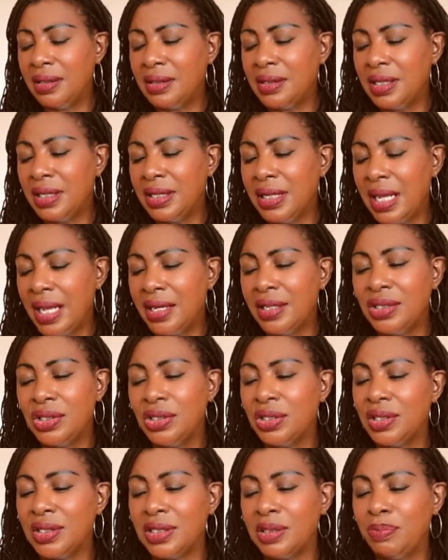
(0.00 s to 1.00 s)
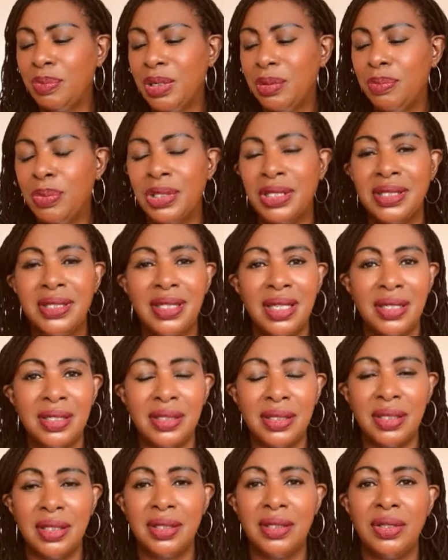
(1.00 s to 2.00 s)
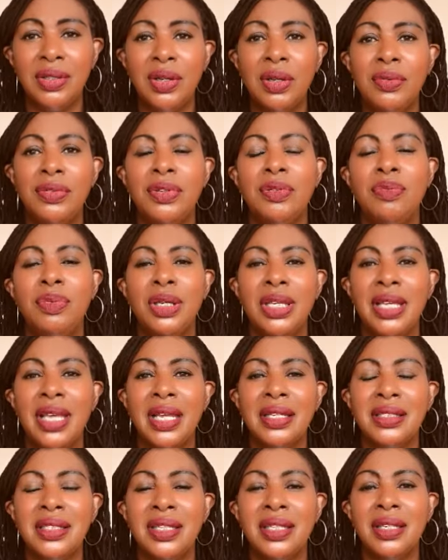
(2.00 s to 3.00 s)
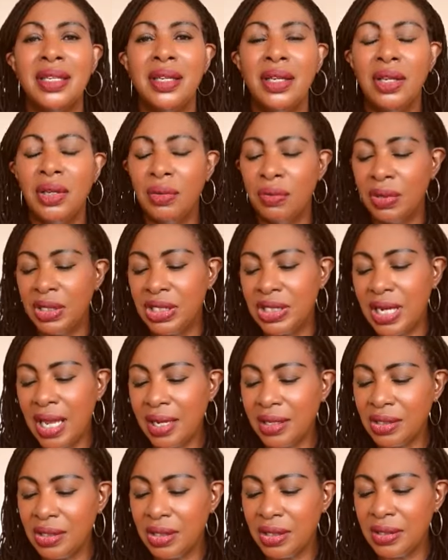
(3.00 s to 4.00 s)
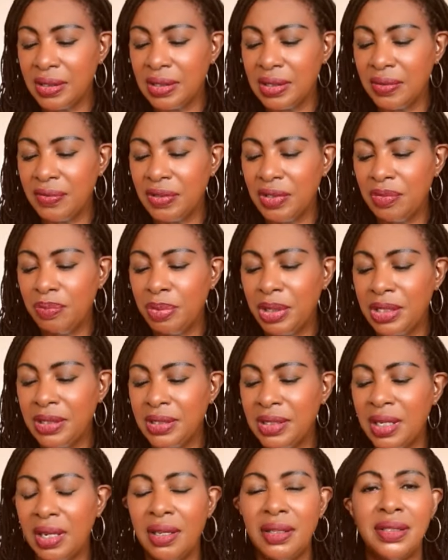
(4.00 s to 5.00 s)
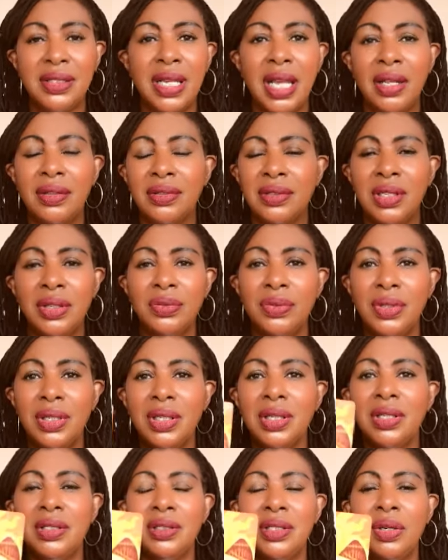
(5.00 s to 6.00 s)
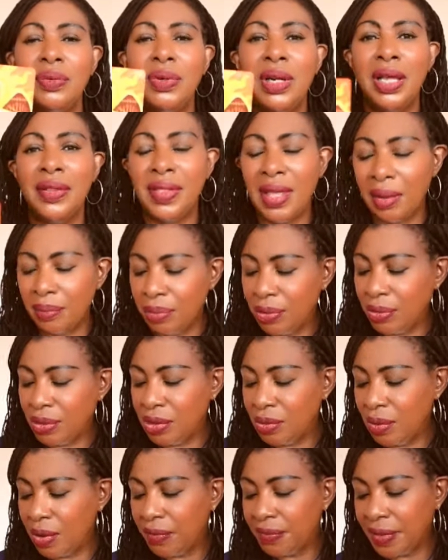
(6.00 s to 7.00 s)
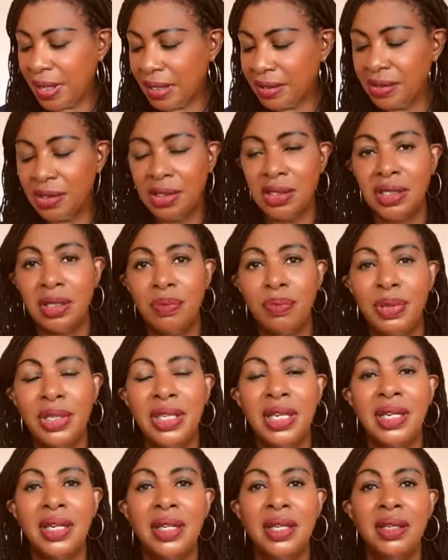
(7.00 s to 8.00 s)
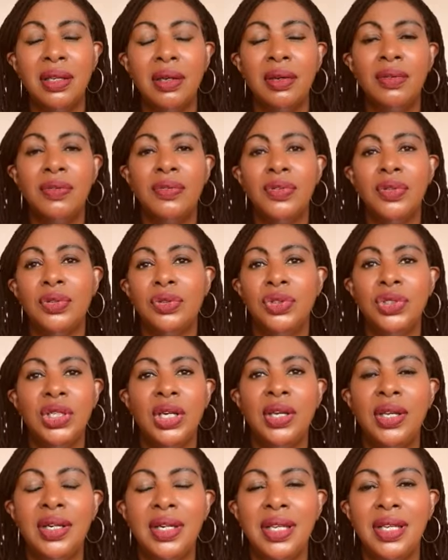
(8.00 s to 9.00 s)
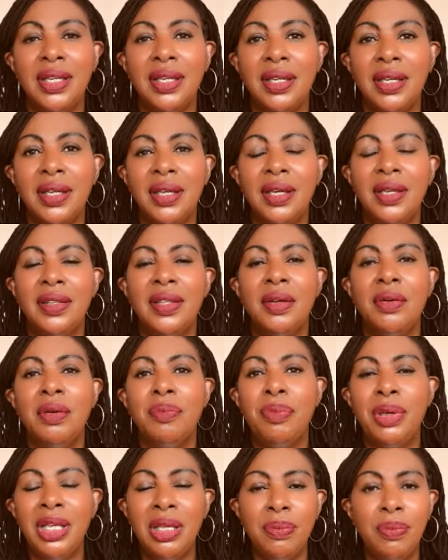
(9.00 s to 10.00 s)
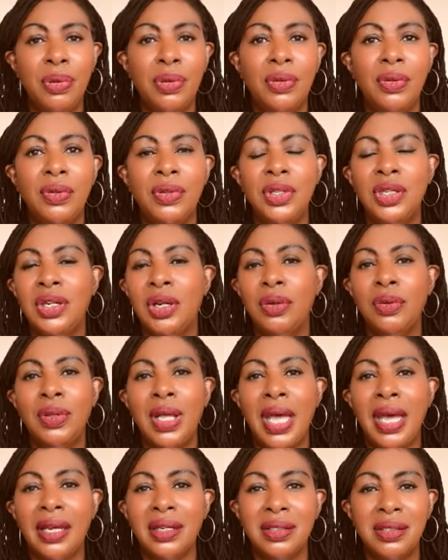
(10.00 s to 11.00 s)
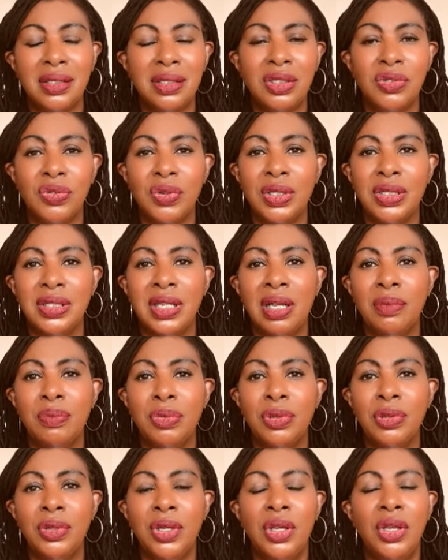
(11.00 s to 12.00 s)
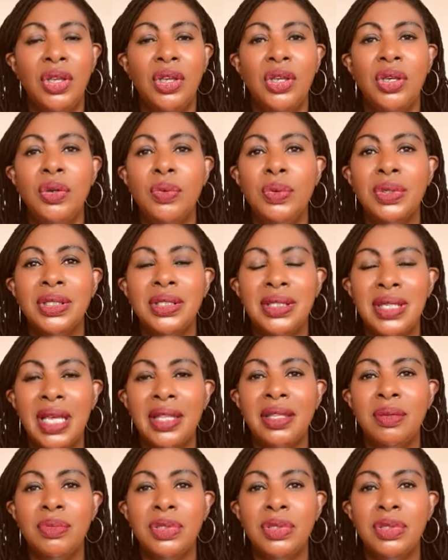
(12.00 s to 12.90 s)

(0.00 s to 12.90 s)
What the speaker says: tenacious, be persistent. You know, if you've been getting rejections, if you've been turned down, don't let that put you off. That's just the beginning of your journey. There are people, you know, actors, for example, who will set